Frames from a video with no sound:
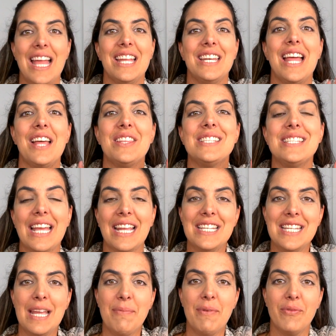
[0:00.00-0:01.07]
Now, the second
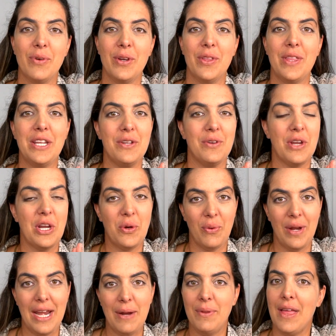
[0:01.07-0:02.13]
type of Reel that you can
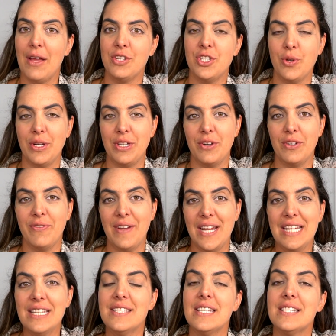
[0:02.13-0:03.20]
create without showing your
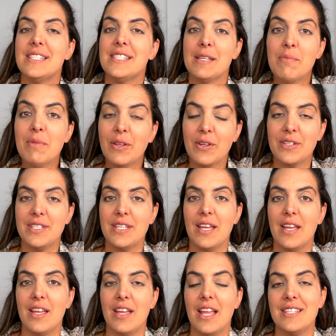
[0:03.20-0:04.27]
face is similar
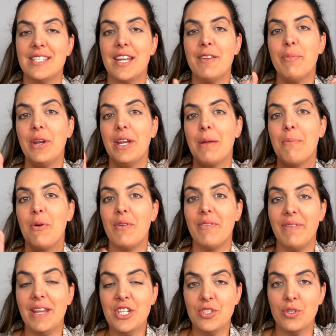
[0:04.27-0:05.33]
to, instead of putting a
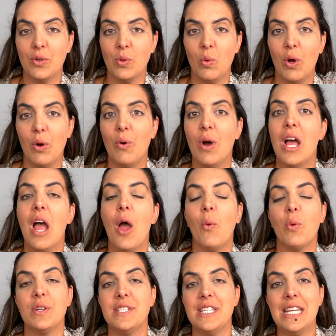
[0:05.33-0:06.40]
motivational quote,
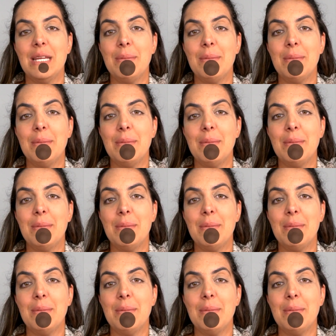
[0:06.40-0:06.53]
we're seeing